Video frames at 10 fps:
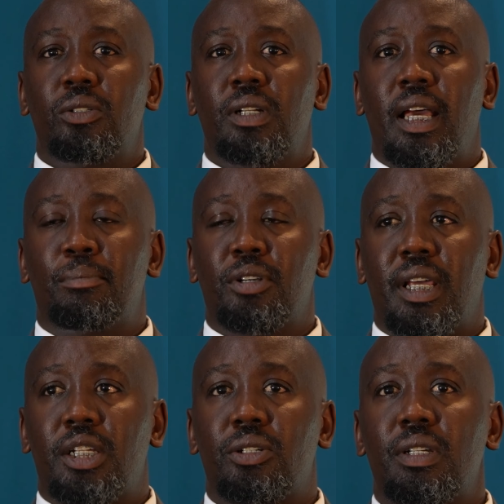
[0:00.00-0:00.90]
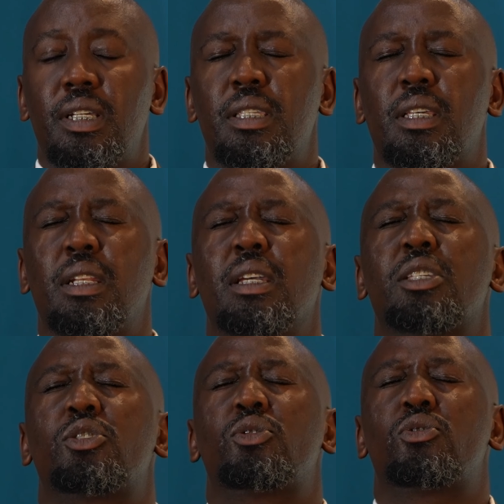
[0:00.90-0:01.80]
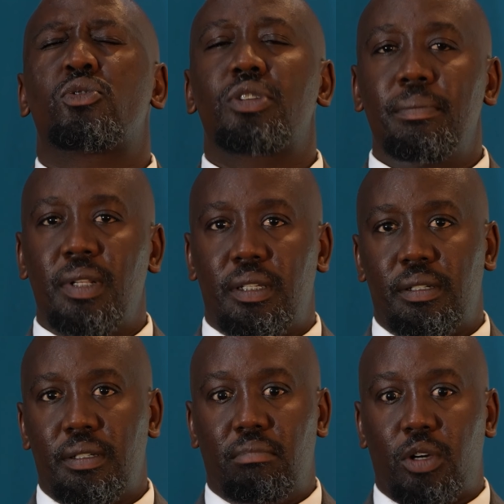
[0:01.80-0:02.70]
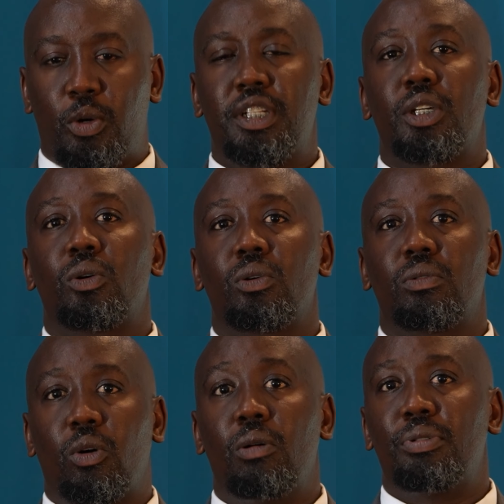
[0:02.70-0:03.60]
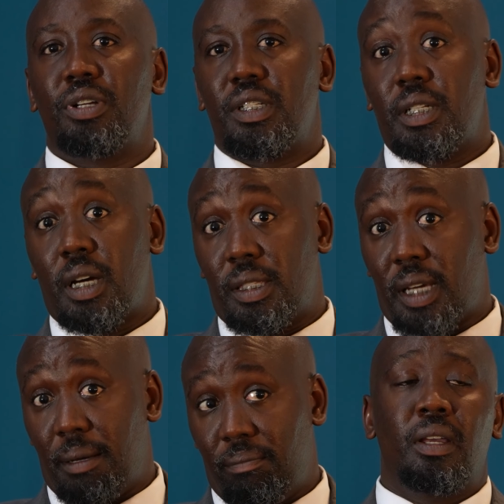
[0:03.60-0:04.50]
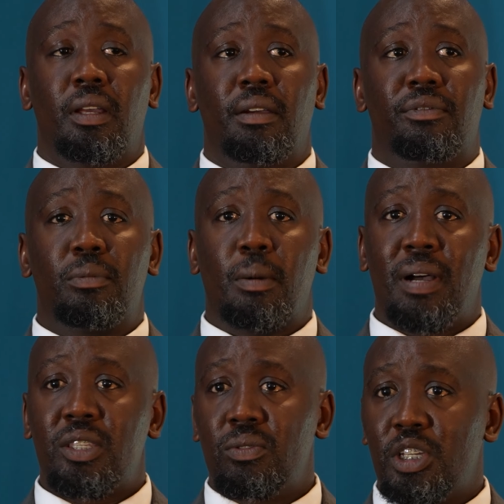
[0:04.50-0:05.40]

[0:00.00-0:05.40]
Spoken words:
online protection is an extremely critical component in our time. From a personal